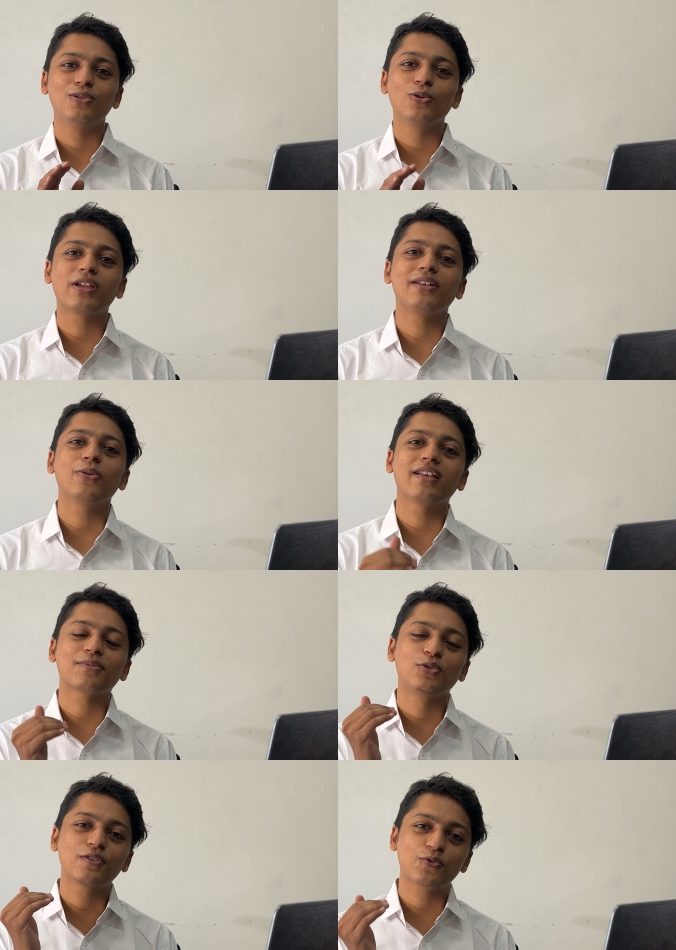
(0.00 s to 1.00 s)
looking to
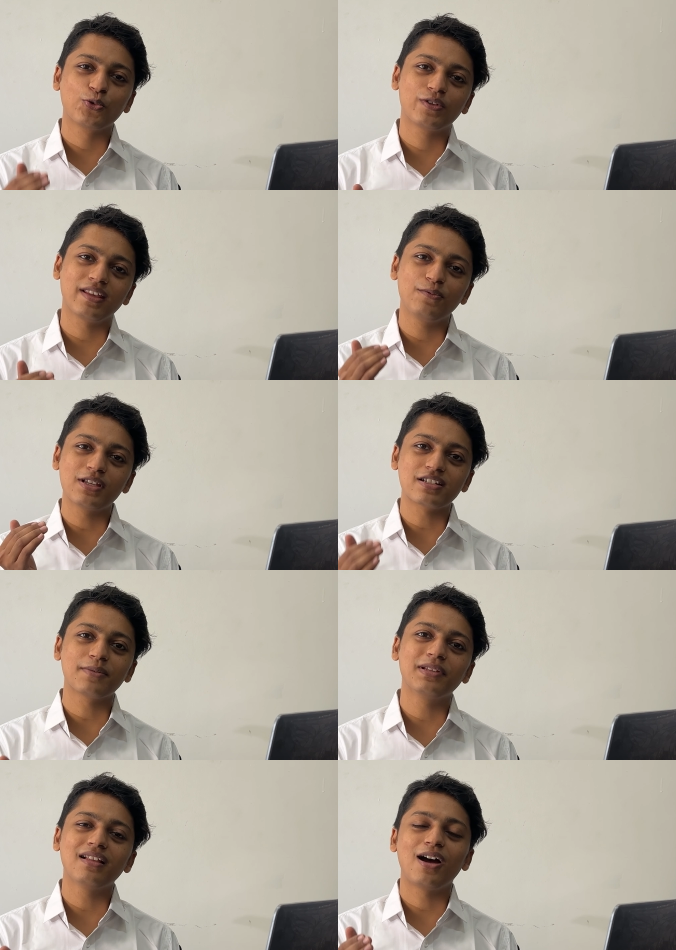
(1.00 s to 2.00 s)
export fruits and vegetables